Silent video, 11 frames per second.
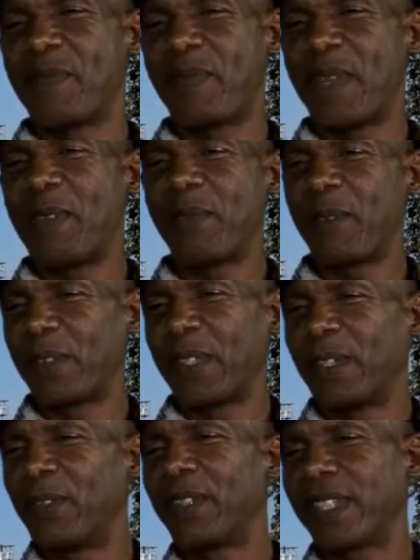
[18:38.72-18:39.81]
people were
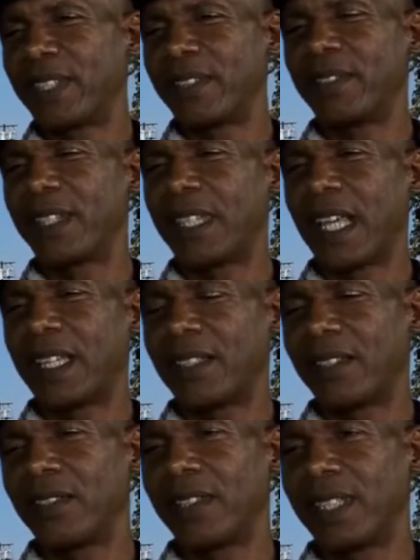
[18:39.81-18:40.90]
looting, doing a lot of
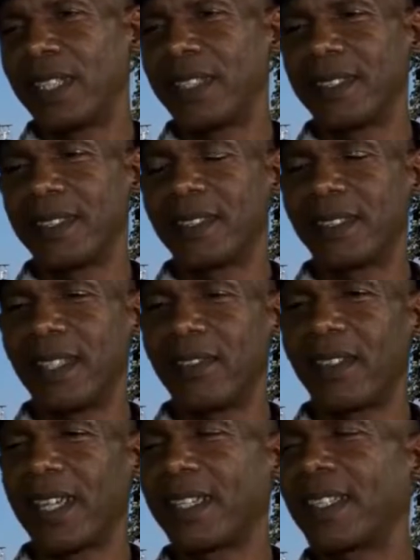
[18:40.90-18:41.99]
looting and stuff
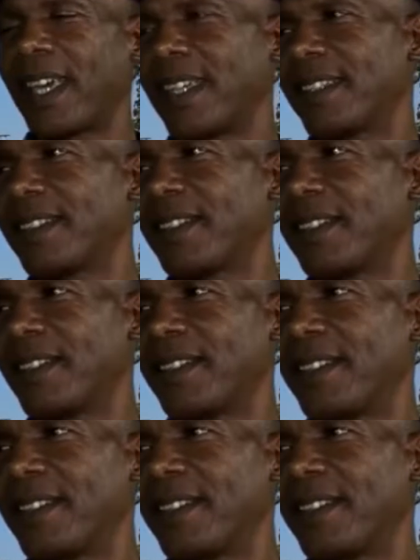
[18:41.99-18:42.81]
like that. So,